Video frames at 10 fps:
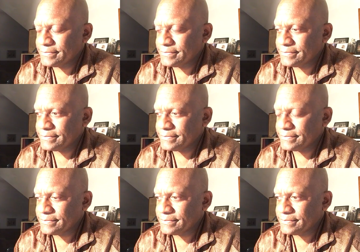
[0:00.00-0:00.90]

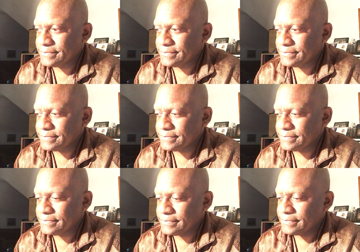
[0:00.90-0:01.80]

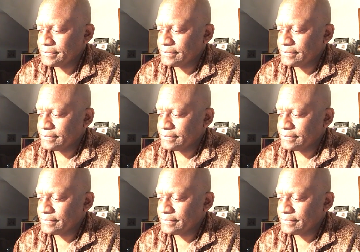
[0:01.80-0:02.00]
(no one is talking)